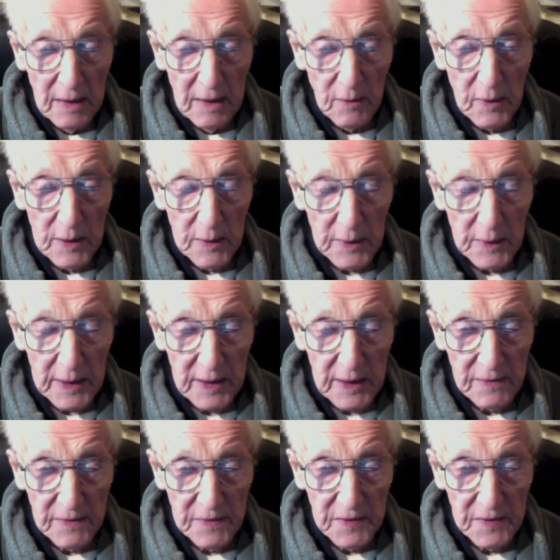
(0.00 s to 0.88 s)
we were
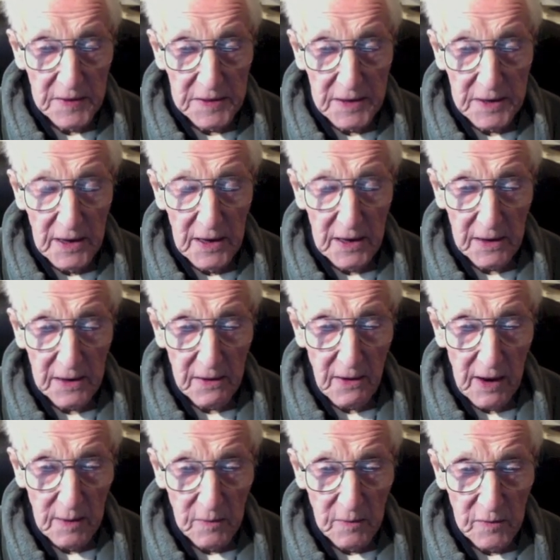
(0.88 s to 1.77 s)
given the
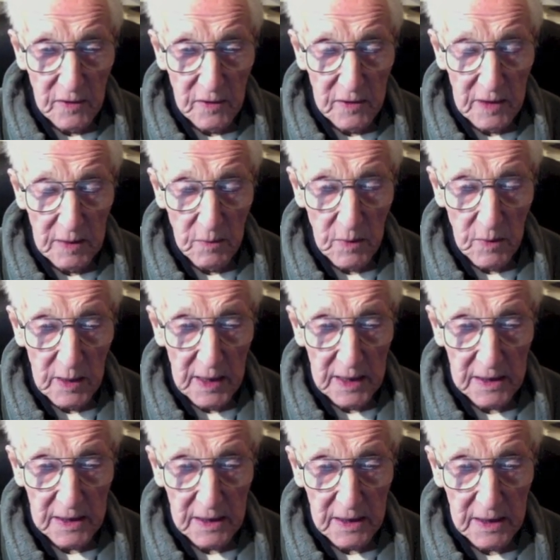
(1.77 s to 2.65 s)
diagrams, and then we
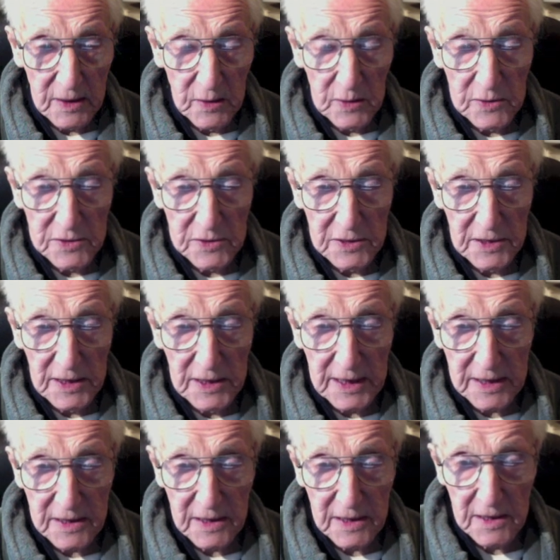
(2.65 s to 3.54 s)
had to go and
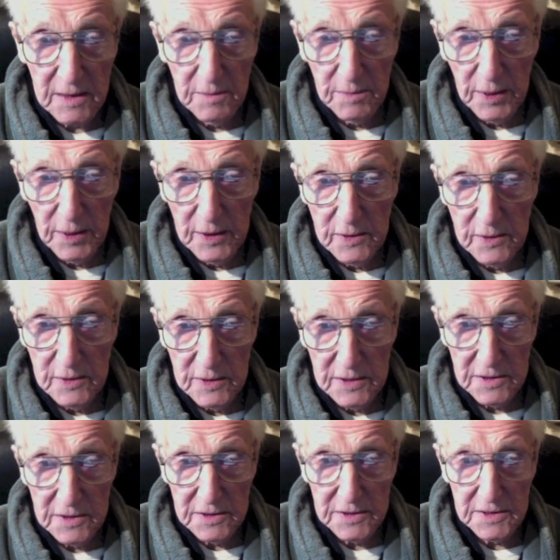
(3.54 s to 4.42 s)
select the
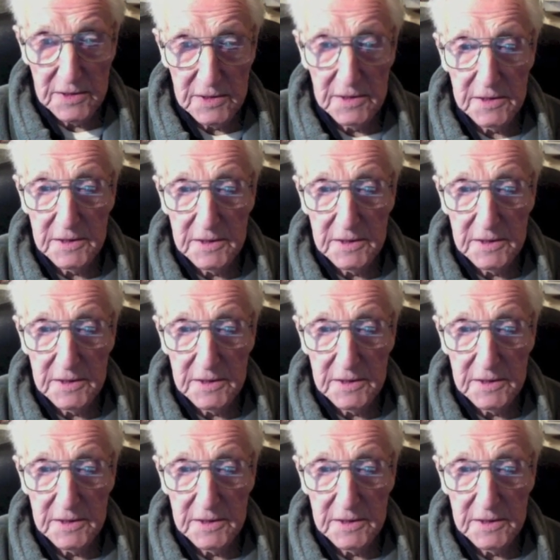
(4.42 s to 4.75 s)
components that